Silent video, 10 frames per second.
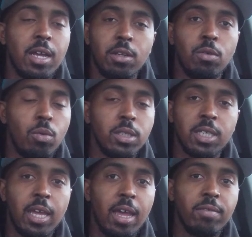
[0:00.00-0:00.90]
I don't want
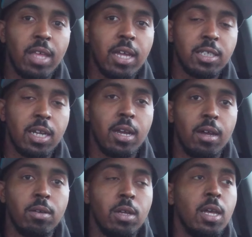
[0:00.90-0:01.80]
to have that
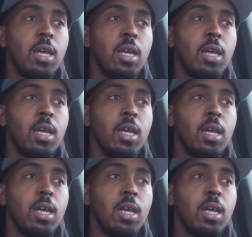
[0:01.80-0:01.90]
child.